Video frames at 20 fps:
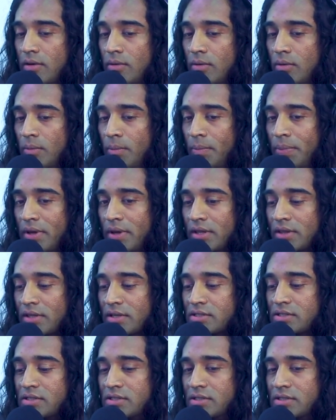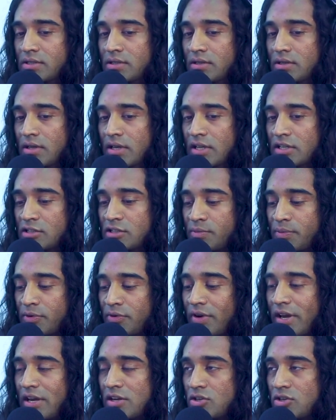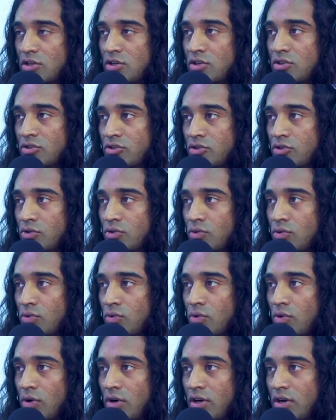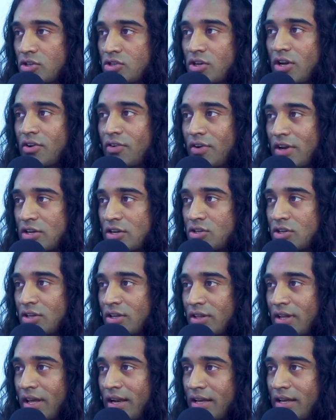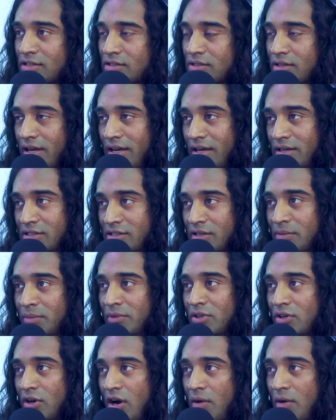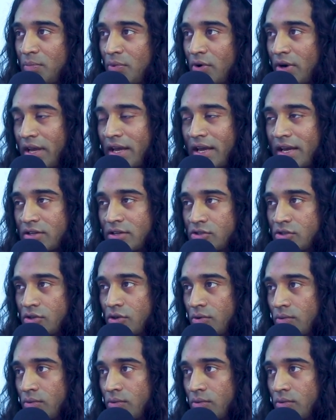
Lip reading: being this inspiration to a generation that has a similar upbringing as you?